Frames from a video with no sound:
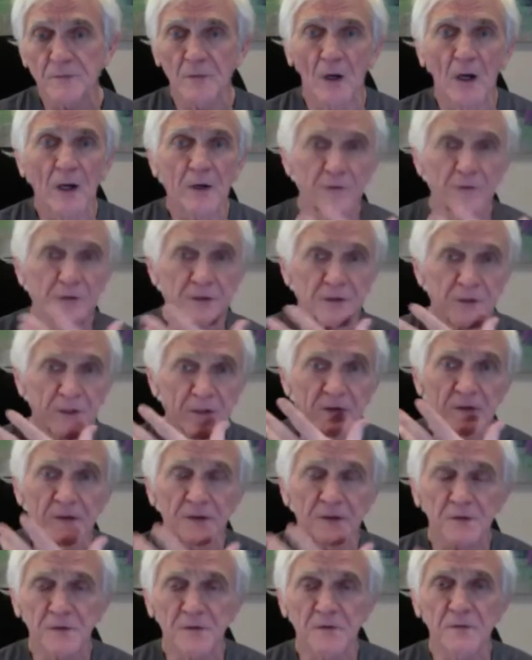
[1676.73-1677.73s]
Irish,
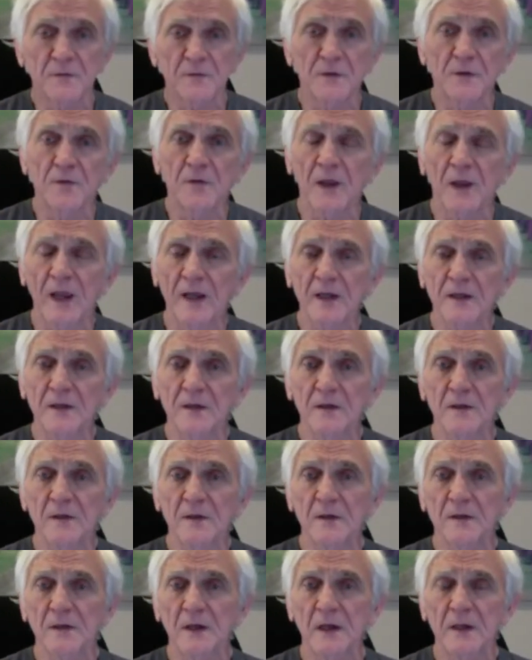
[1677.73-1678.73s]
English, UK,
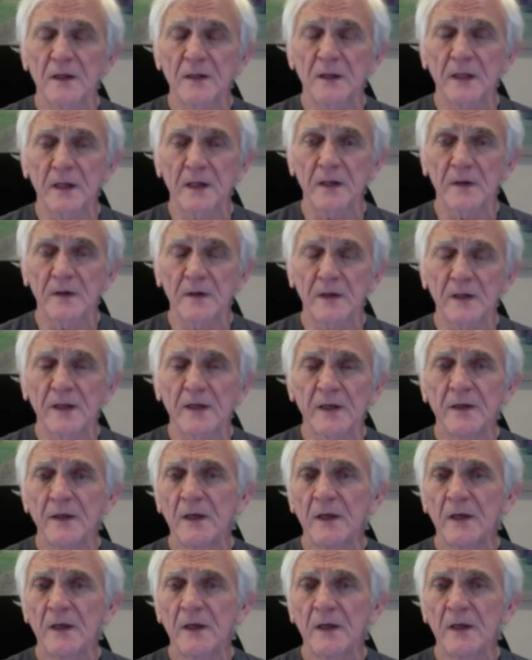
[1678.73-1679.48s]
kind of that area.